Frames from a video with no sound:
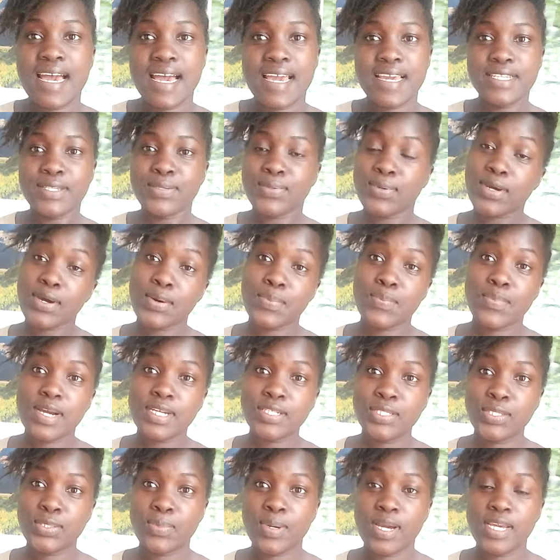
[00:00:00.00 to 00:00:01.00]
guys, welcome back
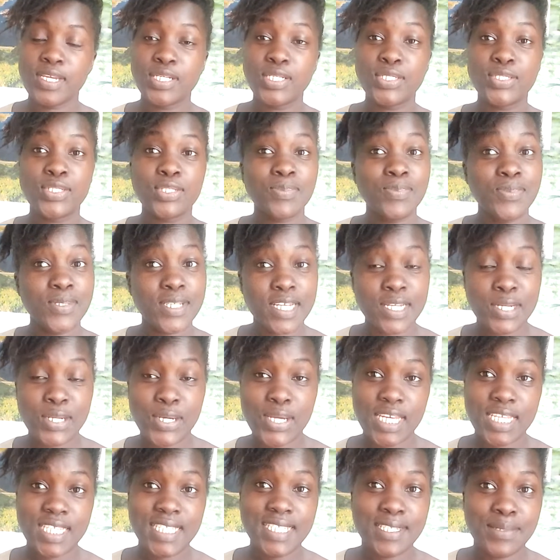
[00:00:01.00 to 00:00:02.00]
to my YouTube channel.
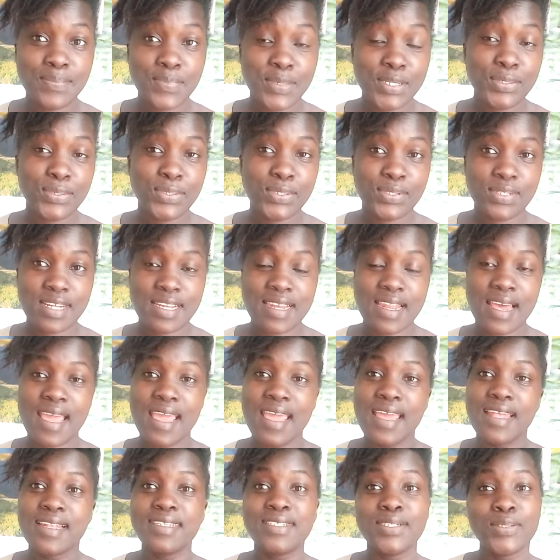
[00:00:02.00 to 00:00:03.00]
It's me, Suzanna,
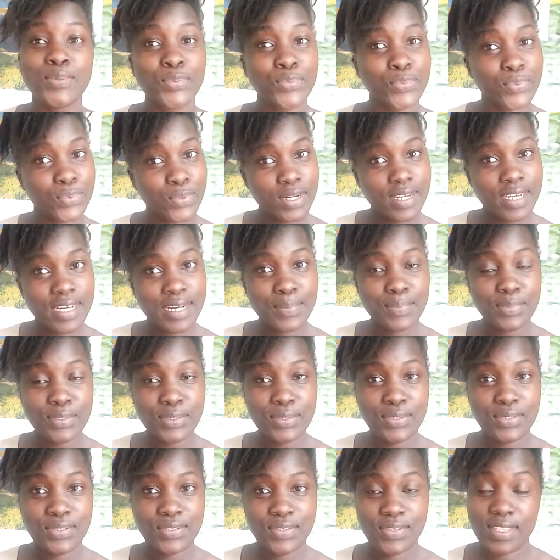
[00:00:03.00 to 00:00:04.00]
and welcome
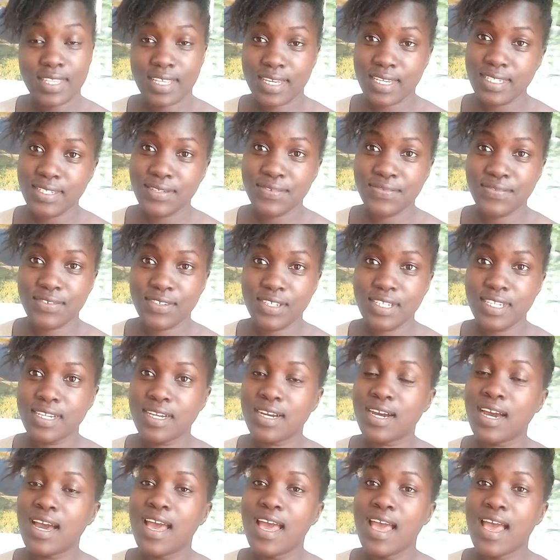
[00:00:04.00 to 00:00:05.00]
to today's video.
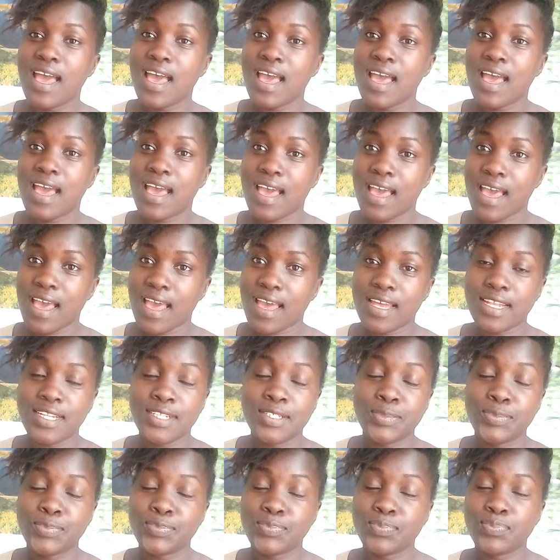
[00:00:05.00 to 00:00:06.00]

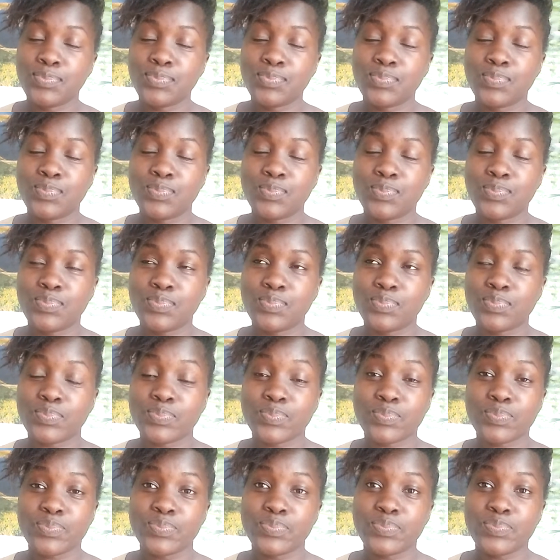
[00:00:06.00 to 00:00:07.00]
And
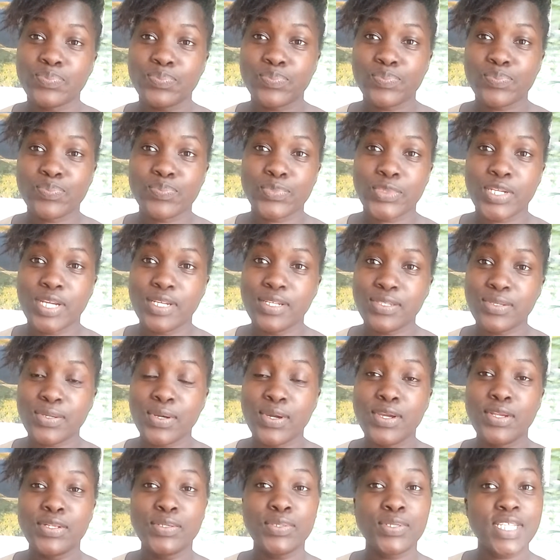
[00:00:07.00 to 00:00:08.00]
so
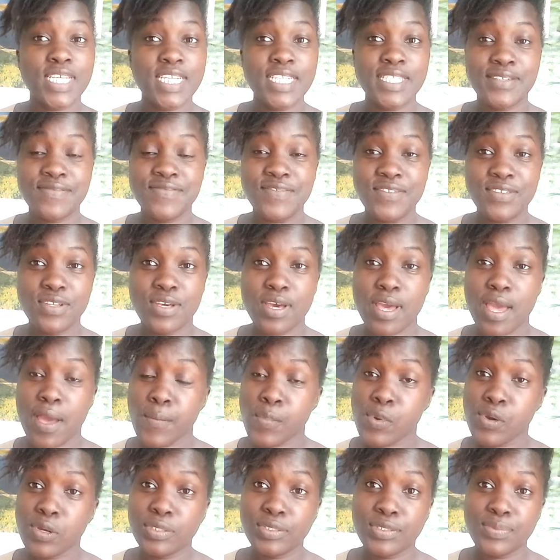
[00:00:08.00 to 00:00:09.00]
in today's video I'm
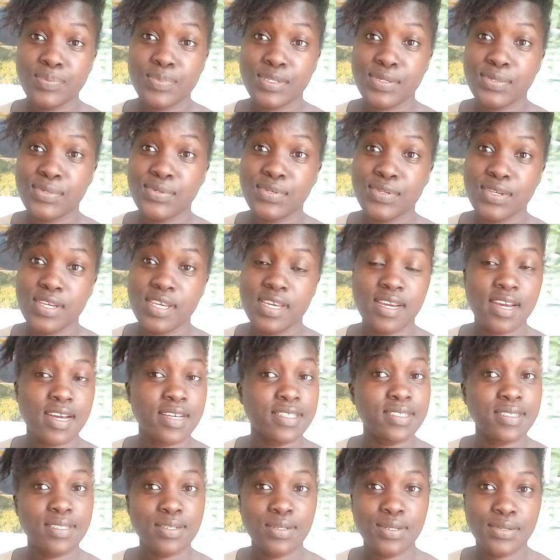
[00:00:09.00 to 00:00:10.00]
going to be doing a
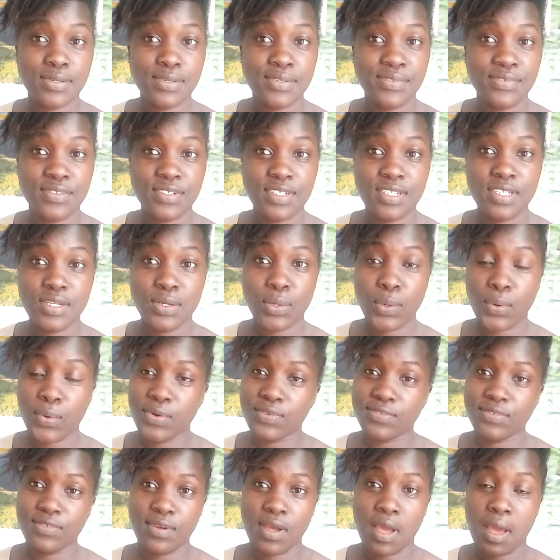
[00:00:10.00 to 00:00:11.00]
story video
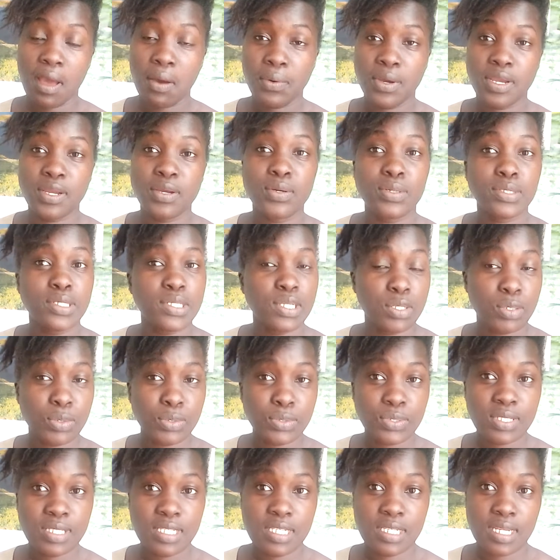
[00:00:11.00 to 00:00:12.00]
of how I got
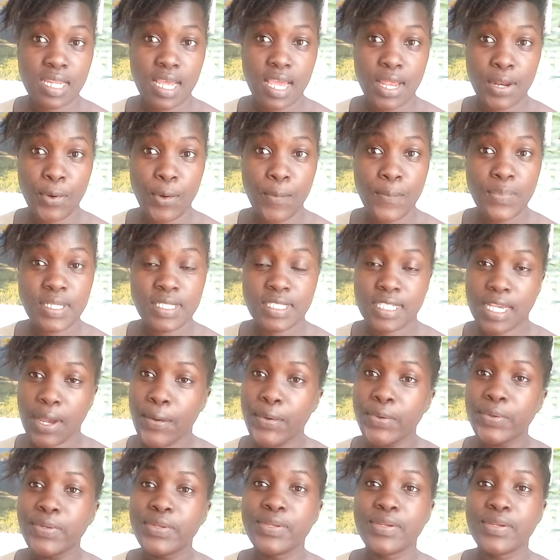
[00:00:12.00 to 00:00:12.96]
lost in Nairobi town.